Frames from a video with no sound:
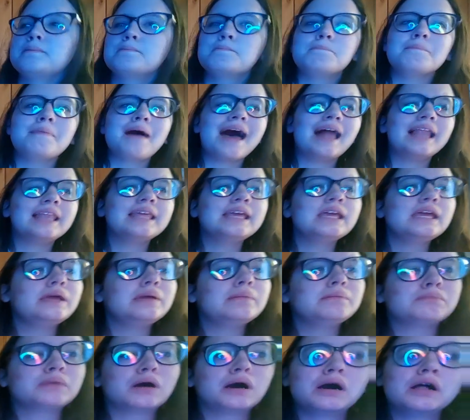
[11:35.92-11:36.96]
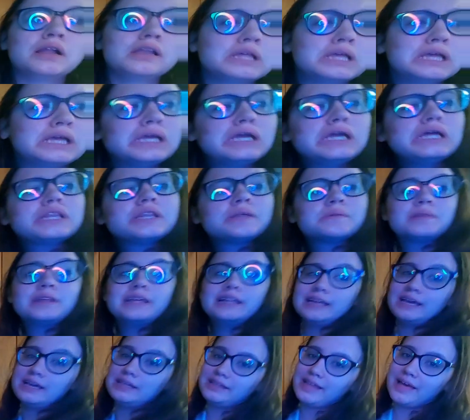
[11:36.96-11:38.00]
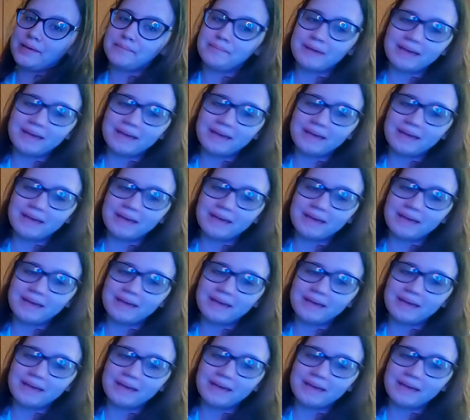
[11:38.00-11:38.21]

Melly, Molly, something like that.